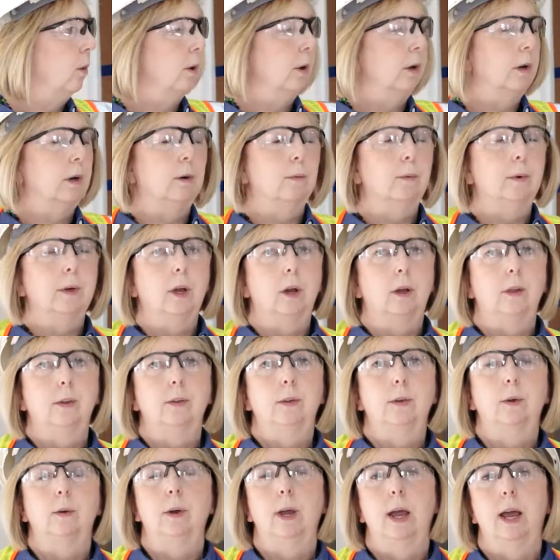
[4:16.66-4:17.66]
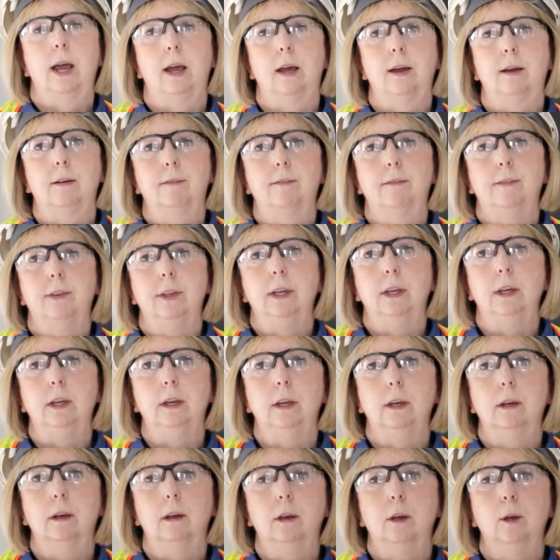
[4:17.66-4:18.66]
corner, we also have
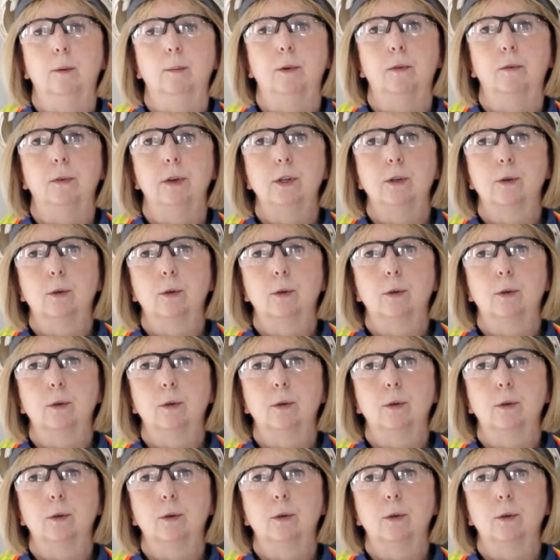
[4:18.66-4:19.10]
the Human